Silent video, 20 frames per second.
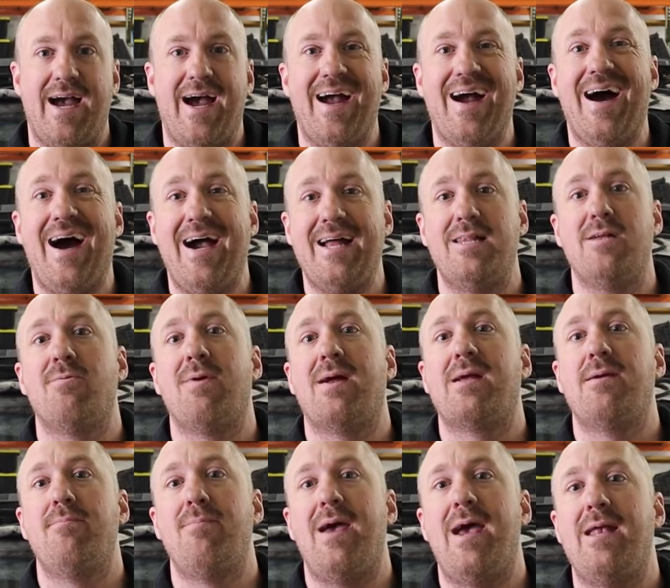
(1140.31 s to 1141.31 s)
I highly
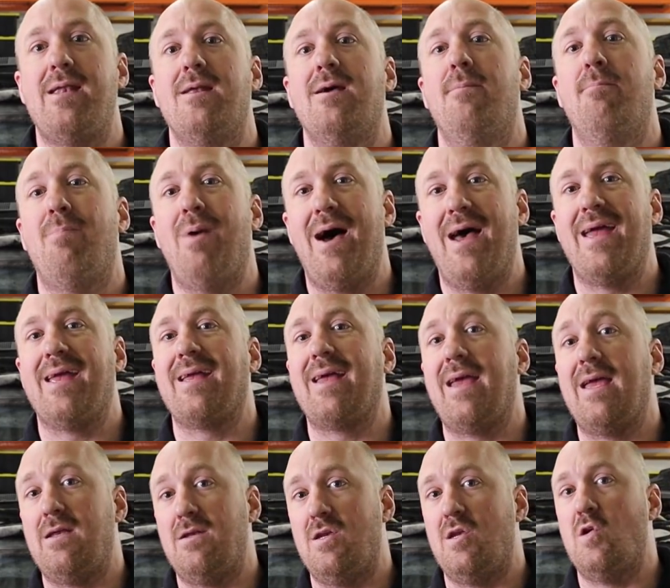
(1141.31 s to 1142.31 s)
recommend buying
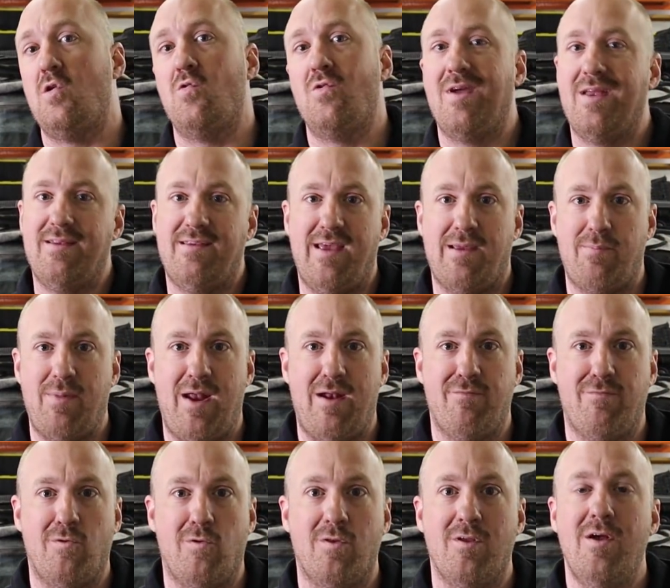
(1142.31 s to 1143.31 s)
a new intake
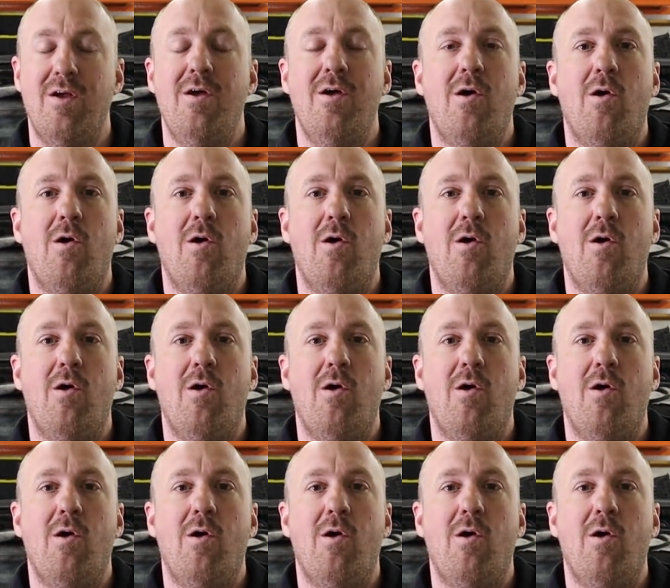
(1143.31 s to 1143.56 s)
manifold,